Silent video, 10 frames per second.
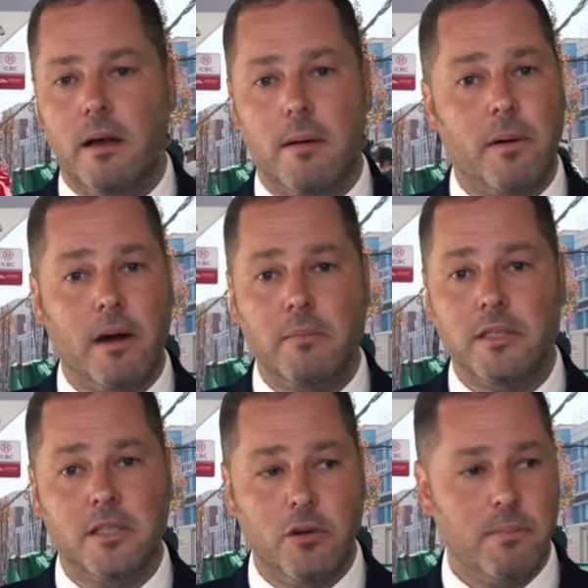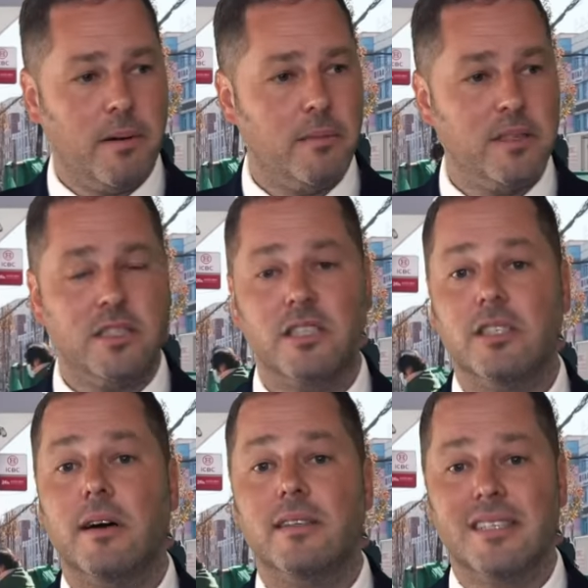apartments, new apartments just
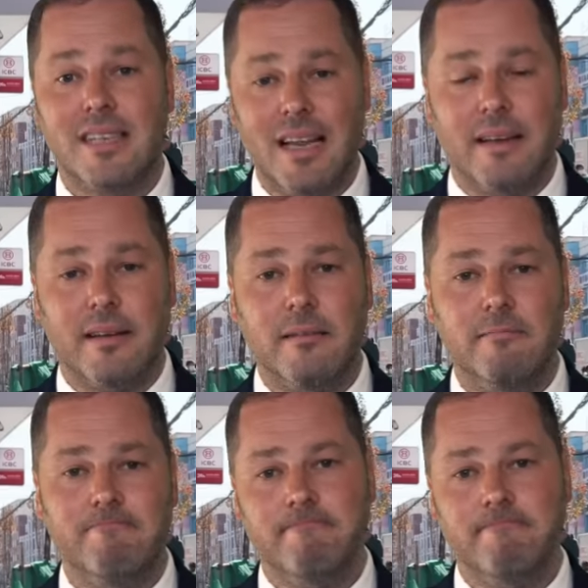aren't selling.